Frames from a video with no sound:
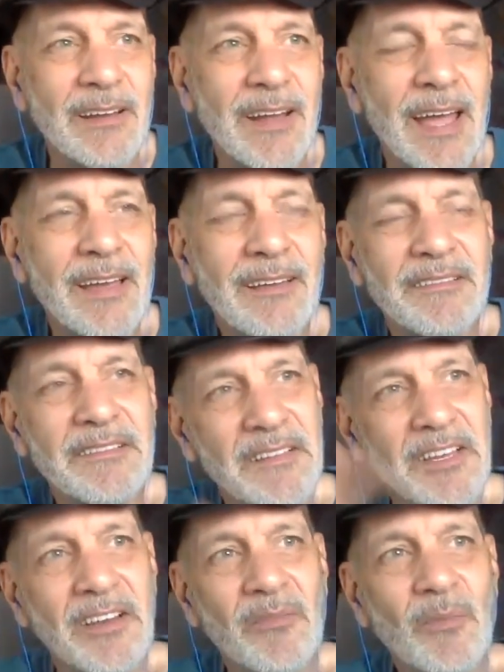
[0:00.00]
like
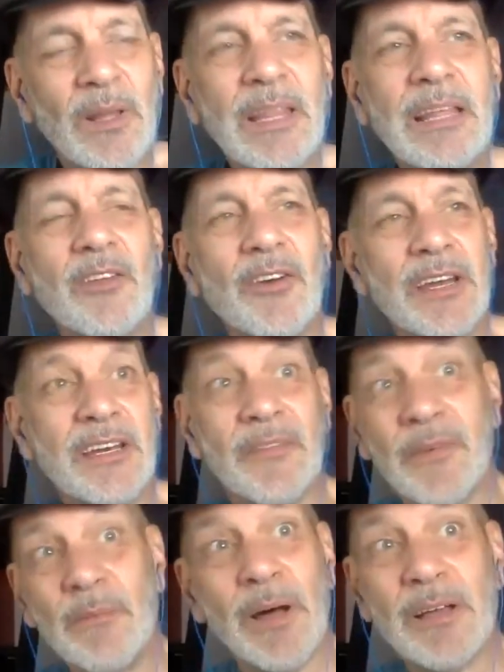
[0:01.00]
really look at
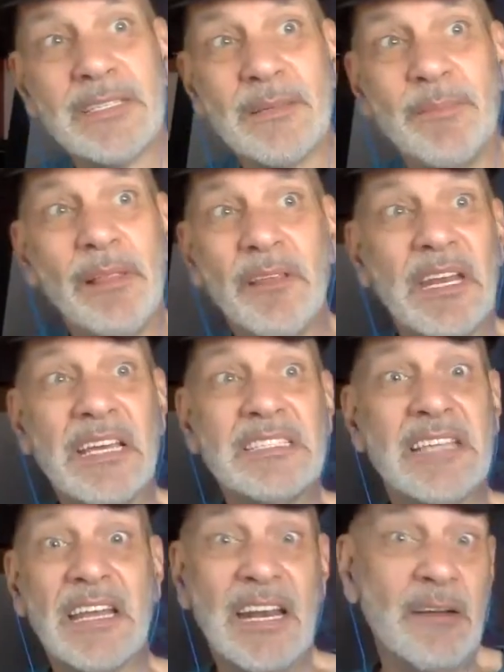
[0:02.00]
different possibilities
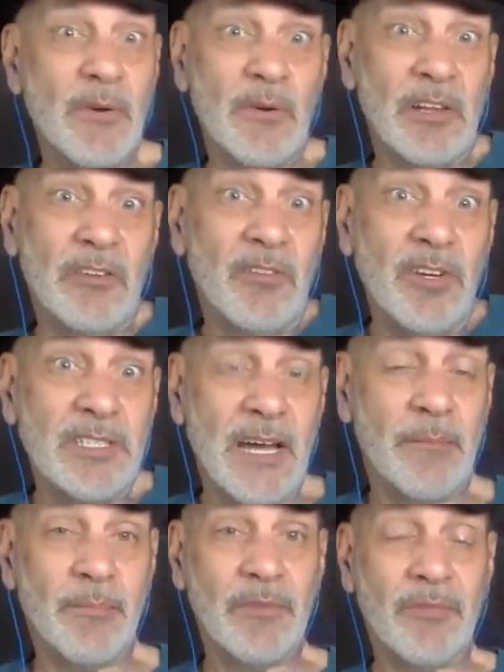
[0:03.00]
that I never really looked
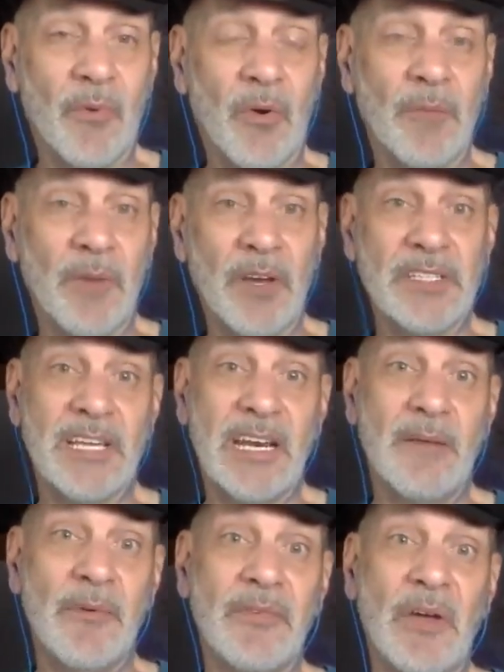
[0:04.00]
at before, because I
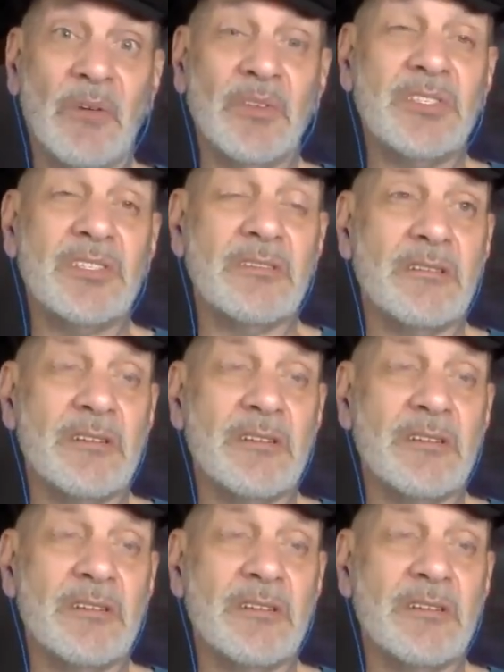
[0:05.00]
never felt,